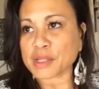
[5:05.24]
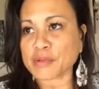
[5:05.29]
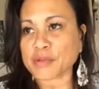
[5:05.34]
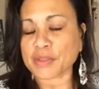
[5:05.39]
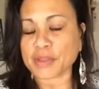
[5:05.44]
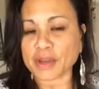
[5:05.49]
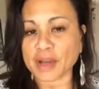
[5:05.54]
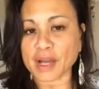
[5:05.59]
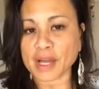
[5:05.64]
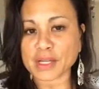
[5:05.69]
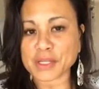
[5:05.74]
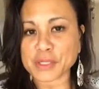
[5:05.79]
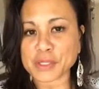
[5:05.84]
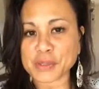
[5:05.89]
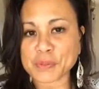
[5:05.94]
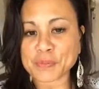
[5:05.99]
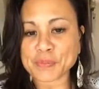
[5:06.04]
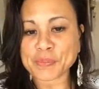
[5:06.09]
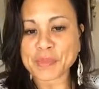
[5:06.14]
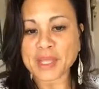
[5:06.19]
thought.
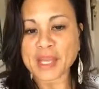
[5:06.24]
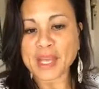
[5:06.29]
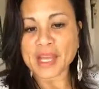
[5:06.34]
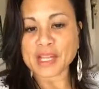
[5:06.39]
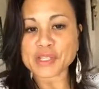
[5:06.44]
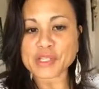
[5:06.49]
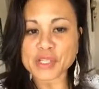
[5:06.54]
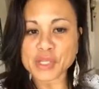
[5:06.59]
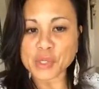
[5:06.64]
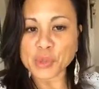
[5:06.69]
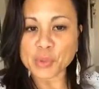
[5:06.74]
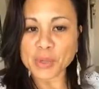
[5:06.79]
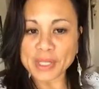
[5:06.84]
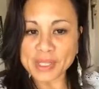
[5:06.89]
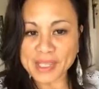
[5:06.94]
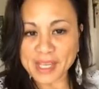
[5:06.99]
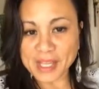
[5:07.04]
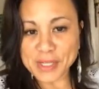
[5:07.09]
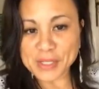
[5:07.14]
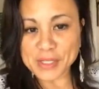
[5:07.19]
And so, what
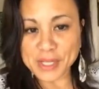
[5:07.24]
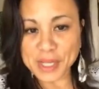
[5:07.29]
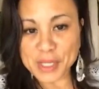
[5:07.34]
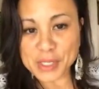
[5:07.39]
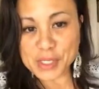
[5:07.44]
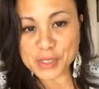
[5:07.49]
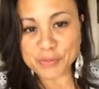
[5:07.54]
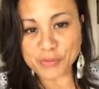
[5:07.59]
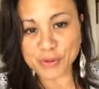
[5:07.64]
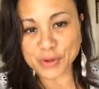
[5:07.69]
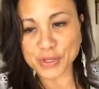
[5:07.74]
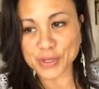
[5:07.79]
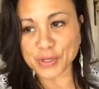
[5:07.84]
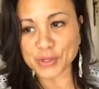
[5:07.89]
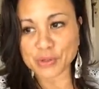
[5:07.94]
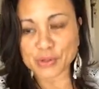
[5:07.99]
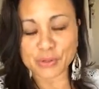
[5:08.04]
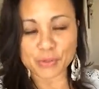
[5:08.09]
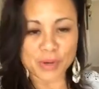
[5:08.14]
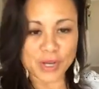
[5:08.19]
that does for you
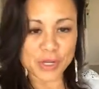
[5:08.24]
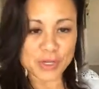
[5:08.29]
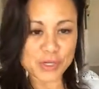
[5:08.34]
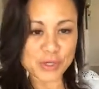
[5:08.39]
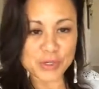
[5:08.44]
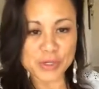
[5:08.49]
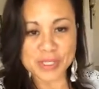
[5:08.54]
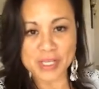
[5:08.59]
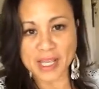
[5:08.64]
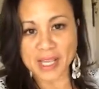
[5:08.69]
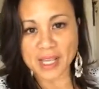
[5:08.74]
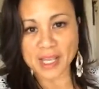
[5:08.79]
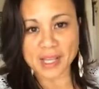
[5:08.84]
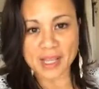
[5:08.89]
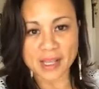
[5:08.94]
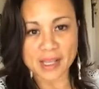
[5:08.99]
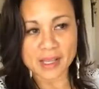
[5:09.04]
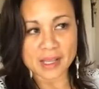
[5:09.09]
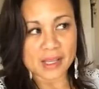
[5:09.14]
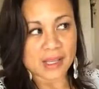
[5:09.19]
throughout your
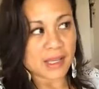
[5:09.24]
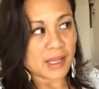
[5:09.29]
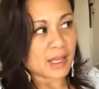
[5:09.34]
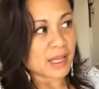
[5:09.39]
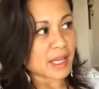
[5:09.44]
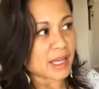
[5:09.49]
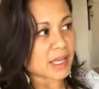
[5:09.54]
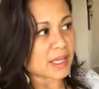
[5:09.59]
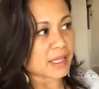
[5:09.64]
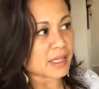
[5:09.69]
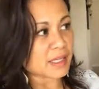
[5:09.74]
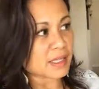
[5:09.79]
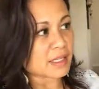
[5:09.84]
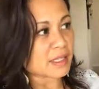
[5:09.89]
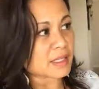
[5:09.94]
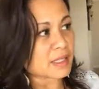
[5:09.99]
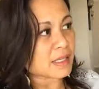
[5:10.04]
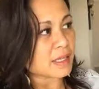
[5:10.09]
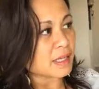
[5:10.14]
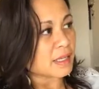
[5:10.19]
day
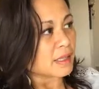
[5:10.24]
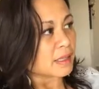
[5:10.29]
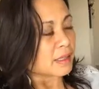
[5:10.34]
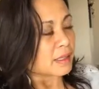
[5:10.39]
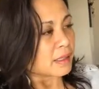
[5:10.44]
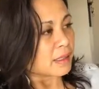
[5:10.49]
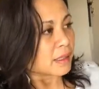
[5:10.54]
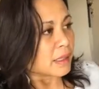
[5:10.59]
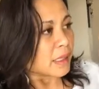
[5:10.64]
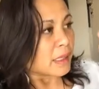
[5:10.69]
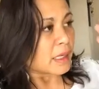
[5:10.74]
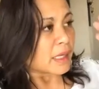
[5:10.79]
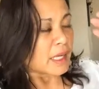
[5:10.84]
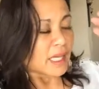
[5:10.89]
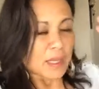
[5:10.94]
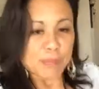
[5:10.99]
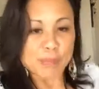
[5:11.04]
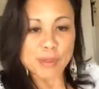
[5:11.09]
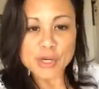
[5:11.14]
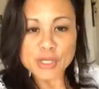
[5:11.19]
is
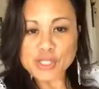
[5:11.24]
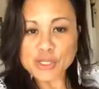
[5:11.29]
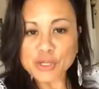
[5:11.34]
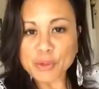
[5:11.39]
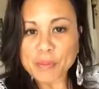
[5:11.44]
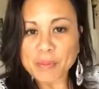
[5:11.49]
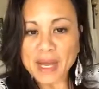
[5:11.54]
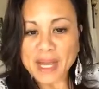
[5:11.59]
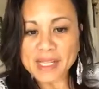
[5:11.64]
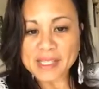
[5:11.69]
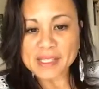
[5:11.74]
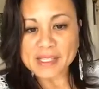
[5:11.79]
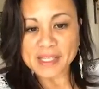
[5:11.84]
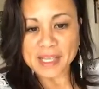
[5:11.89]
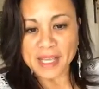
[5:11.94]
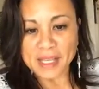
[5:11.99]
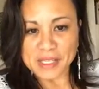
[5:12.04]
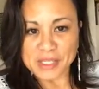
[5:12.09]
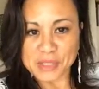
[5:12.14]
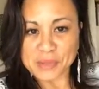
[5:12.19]
it puts your
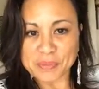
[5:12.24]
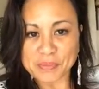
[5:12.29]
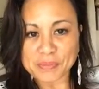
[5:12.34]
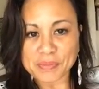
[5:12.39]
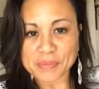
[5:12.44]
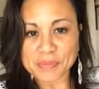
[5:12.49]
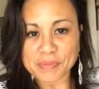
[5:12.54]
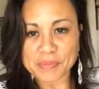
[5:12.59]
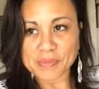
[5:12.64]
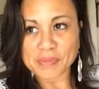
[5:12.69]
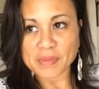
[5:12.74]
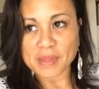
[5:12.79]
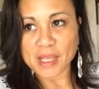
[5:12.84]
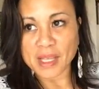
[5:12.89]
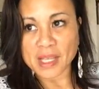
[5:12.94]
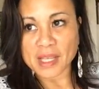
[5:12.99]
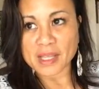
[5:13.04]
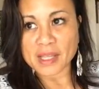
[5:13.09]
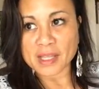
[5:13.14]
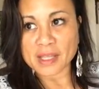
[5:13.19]
mindset
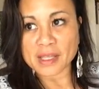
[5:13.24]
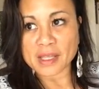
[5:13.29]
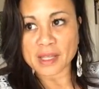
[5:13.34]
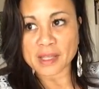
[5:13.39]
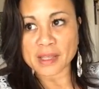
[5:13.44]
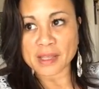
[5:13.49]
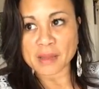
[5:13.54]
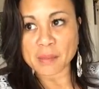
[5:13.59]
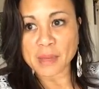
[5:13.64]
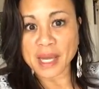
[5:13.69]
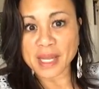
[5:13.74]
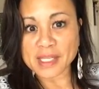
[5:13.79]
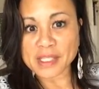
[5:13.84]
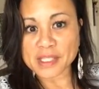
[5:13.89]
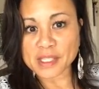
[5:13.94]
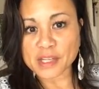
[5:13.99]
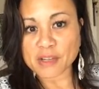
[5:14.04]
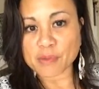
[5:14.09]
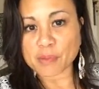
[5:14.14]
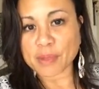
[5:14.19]
in the
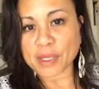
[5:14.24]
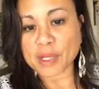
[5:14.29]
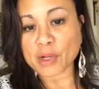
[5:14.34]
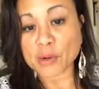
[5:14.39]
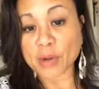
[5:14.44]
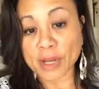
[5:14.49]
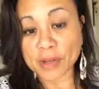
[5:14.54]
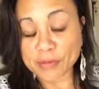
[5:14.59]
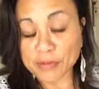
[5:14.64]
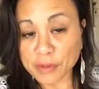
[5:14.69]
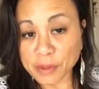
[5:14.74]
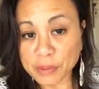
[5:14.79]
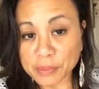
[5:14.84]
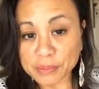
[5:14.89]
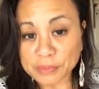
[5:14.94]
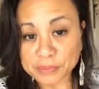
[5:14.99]
mindset of being grateful.